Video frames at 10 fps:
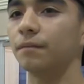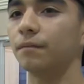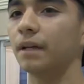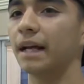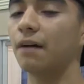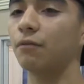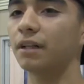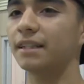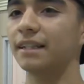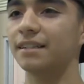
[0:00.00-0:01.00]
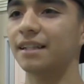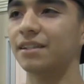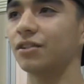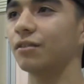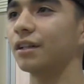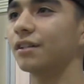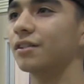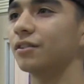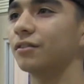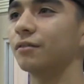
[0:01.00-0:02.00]
um, like I want to take this as a
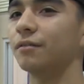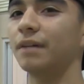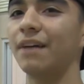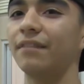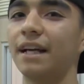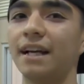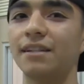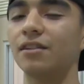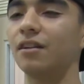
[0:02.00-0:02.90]
career. So having